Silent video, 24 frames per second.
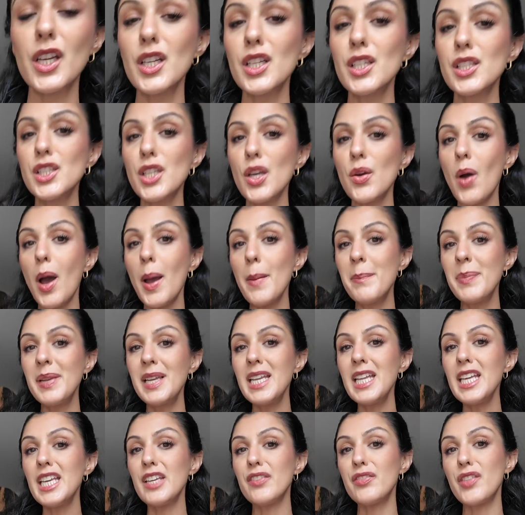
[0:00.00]
So I
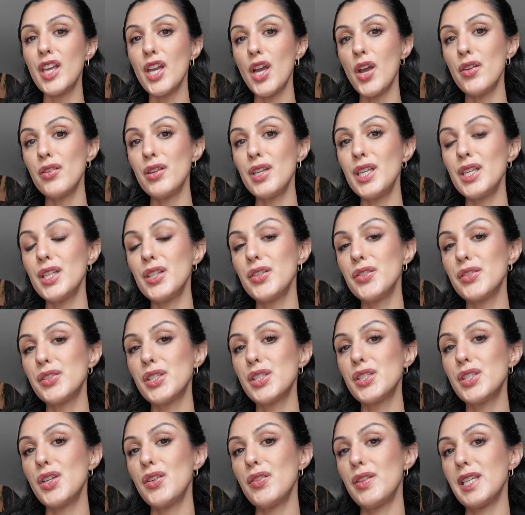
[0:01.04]
believe they only used to
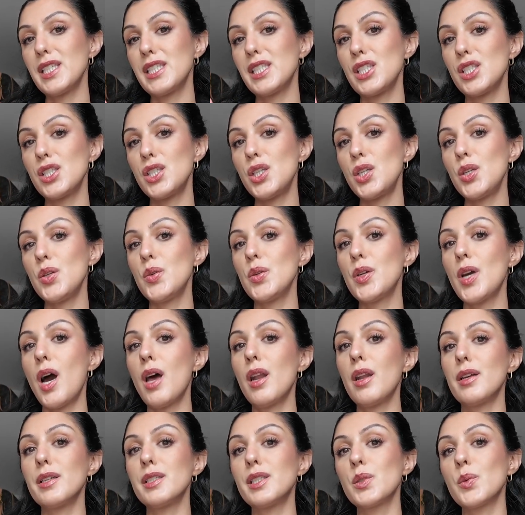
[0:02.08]
do this in 2
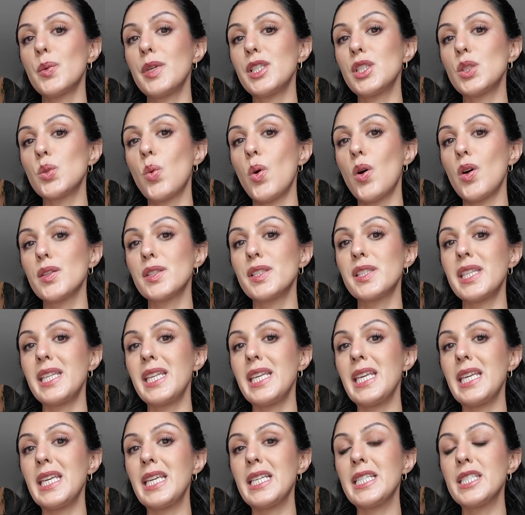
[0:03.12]
colours, which was
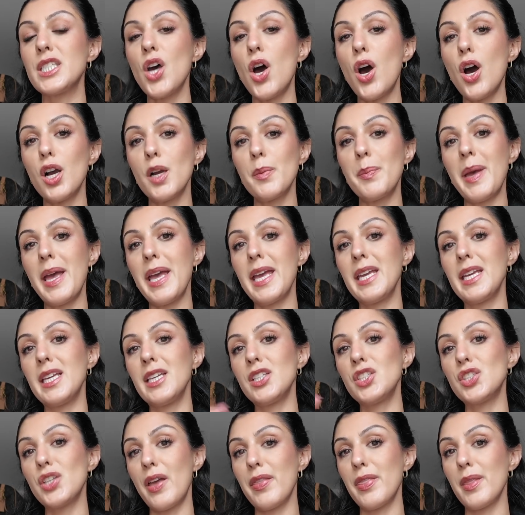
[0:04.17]
the dark
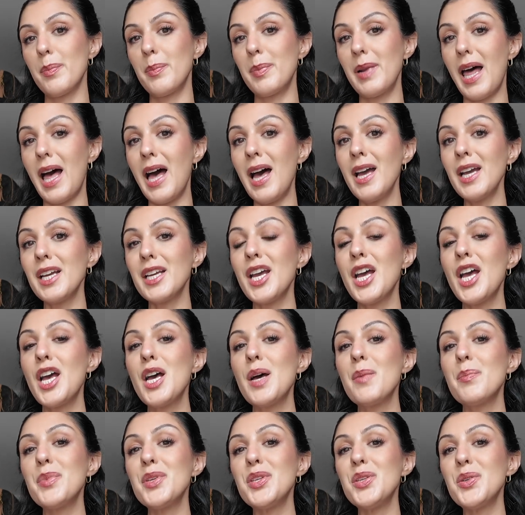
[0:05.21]
beige and the black,
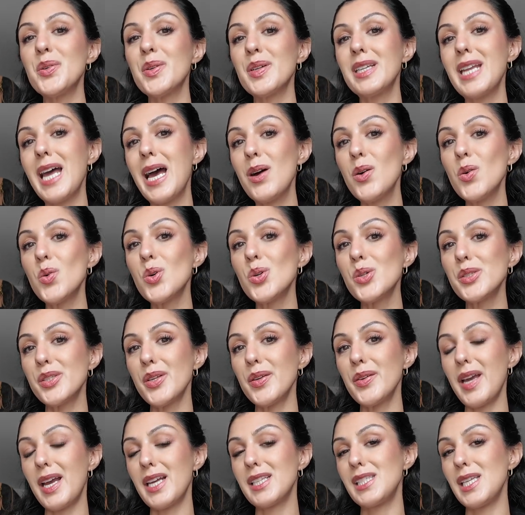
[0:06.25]
but you can now also
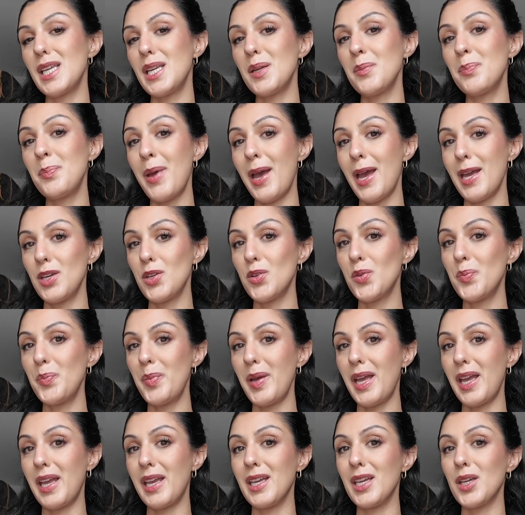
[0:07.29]
get it in pale
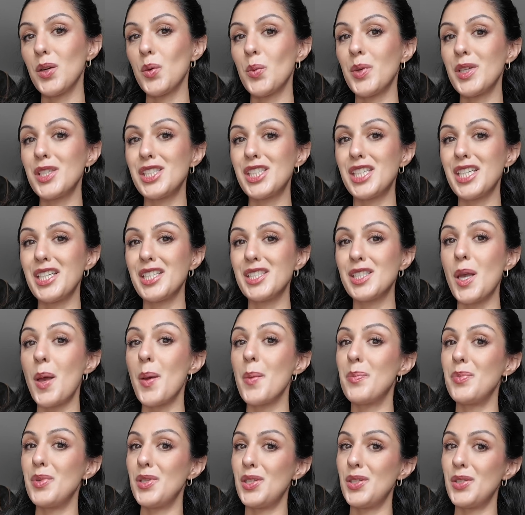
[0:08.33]
pink, which is
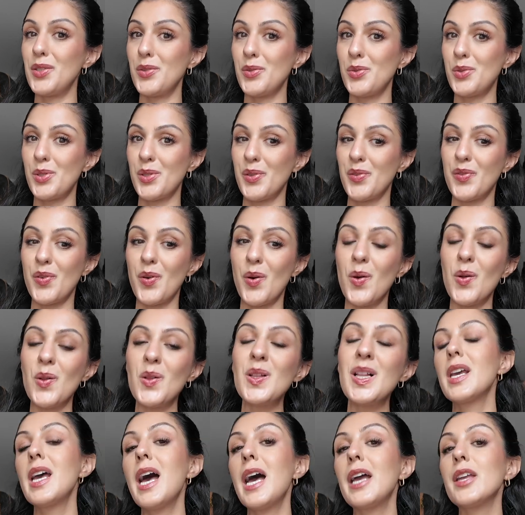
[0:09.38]

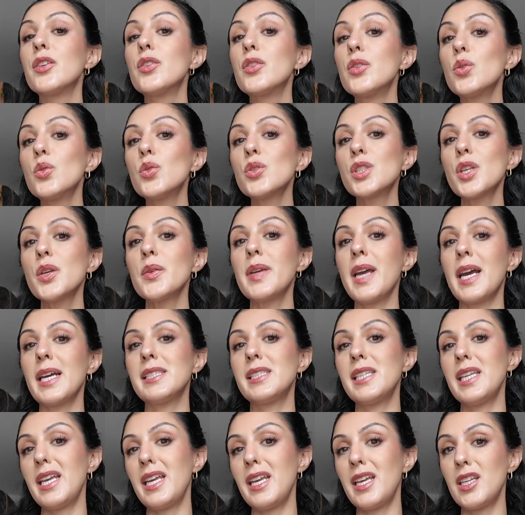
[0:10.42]
beautiful. And you can also
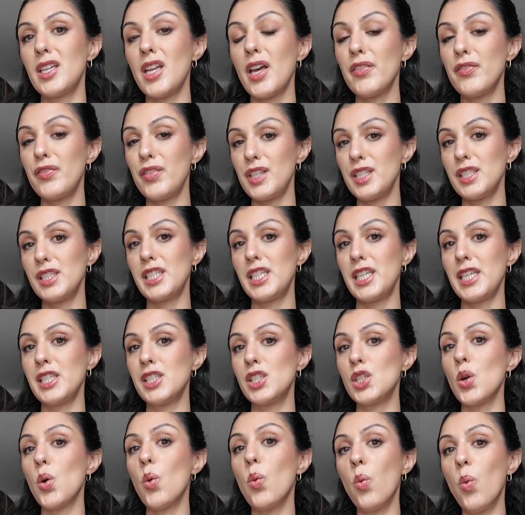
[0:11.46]
get it in a
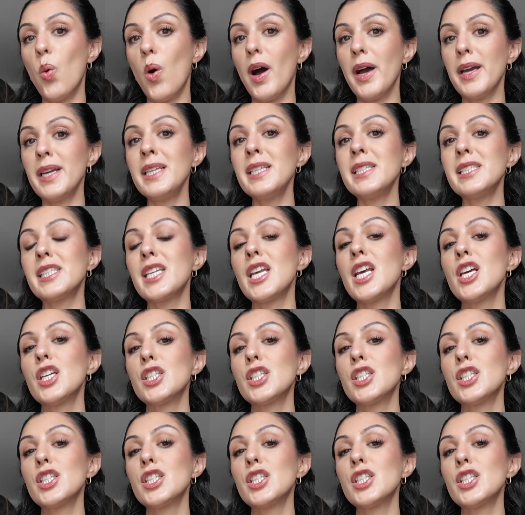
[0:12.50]
vintage white.